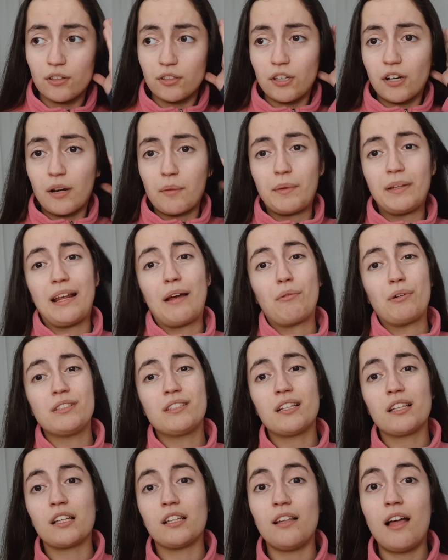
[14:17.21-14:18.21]
You know what I mean? I went
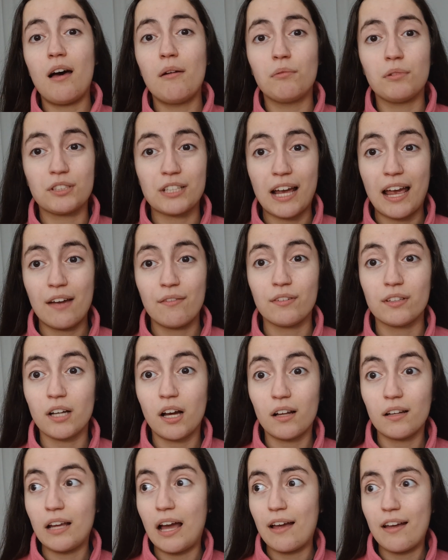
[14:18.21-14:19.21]
to the club, which I
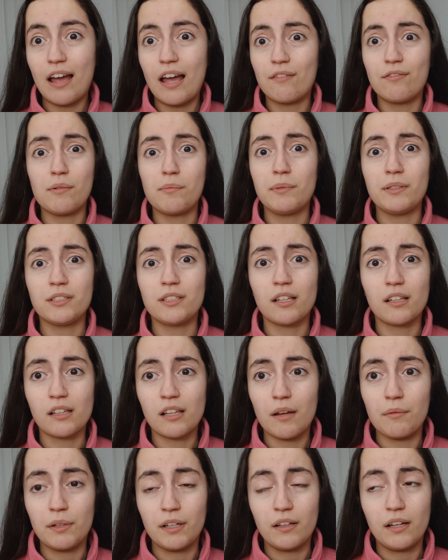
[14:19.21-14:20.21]
haven't been to the
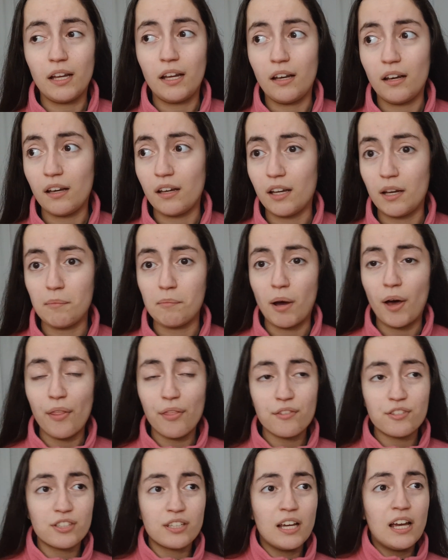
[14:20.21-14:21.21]
club in
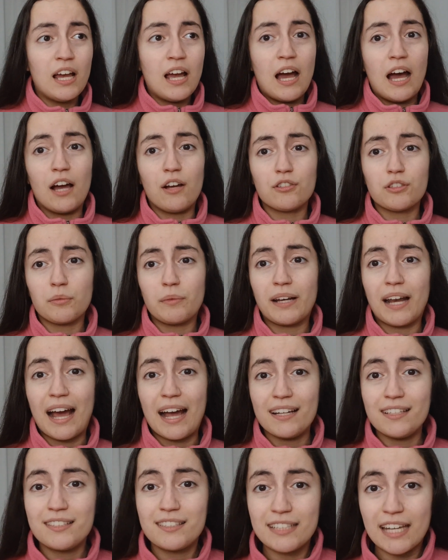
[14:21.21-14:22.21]
months. I also went
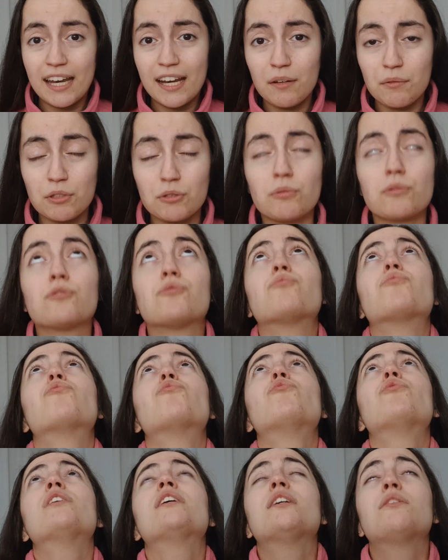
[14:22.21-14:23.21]
ice skating, which was
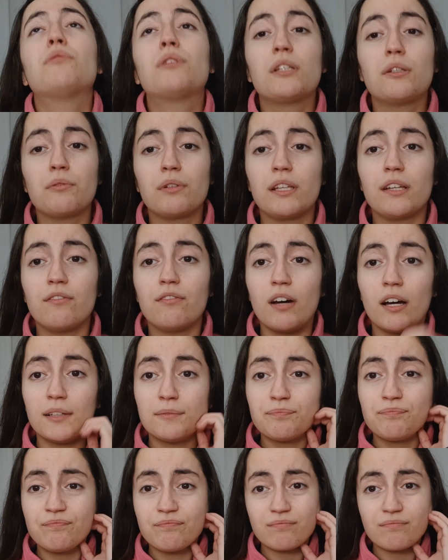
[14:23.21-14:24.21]
really, really, really fun.